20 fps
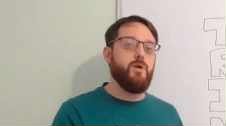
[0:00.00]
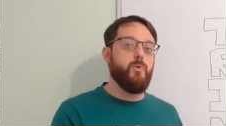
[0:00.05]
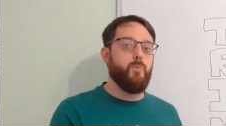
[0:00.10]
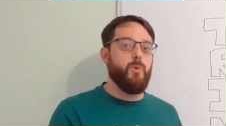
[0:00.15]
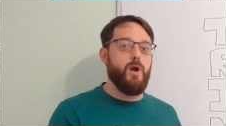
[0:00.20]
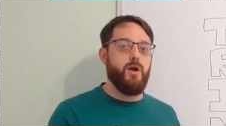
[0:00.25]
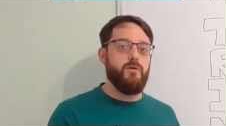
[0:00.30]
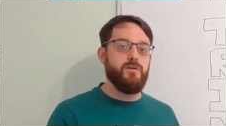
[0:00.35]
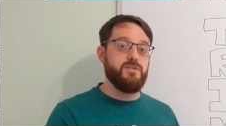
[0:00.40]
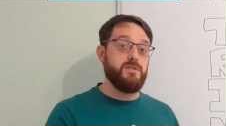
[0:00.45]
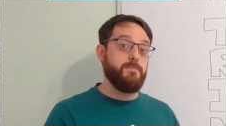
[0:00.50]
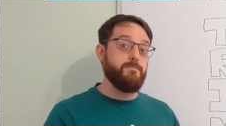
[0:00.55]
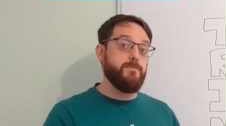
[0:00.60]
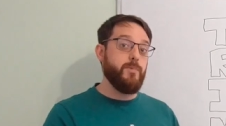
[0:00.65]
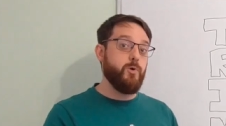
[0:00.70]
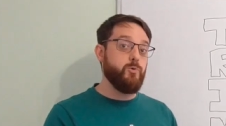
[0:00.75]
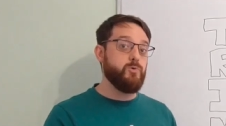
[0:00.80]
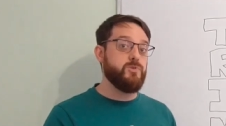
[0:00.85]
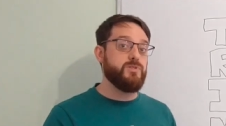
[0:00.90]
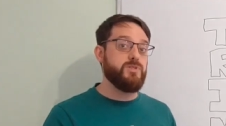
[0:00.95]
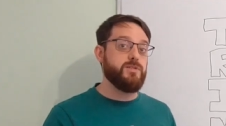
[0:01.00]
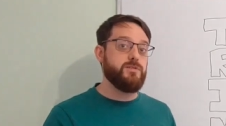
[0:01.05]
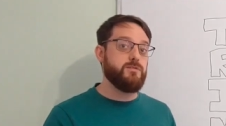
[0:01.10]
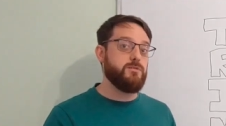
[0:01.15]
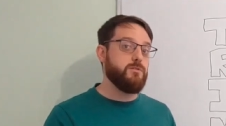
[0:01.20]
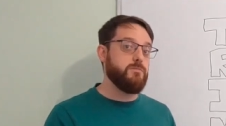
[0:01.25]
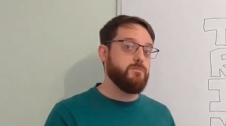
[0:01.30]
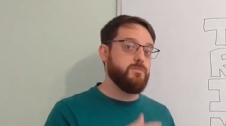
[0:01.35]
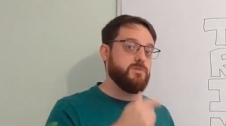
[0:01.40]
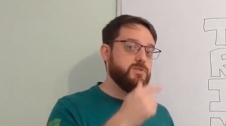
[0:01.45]
whereas in most
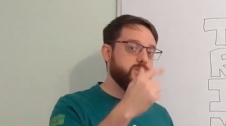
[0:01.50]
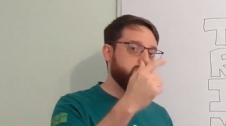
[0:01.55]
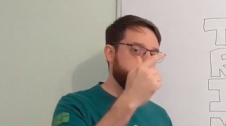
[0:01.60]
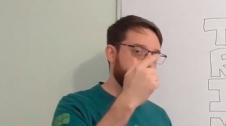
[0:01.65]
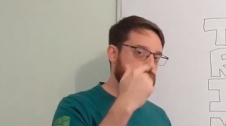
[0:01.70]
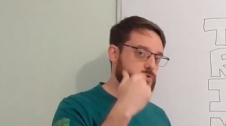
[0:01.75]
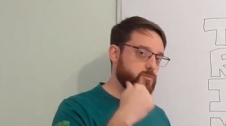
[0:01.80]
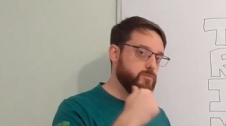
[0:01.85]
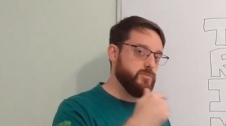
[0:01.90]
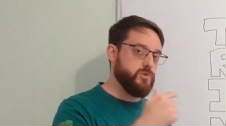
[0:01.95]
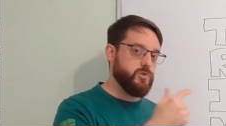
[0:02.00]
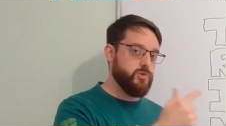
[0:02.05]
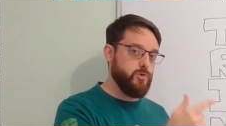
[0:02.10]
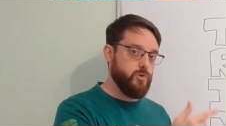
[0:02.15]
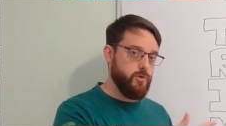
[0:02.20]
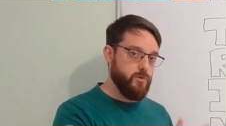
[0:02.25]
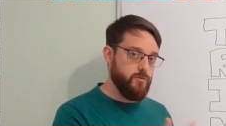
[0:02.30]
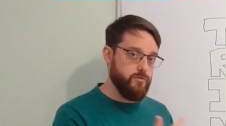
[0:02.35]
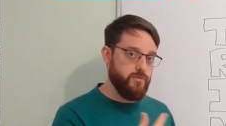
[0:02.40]
systems there's some sort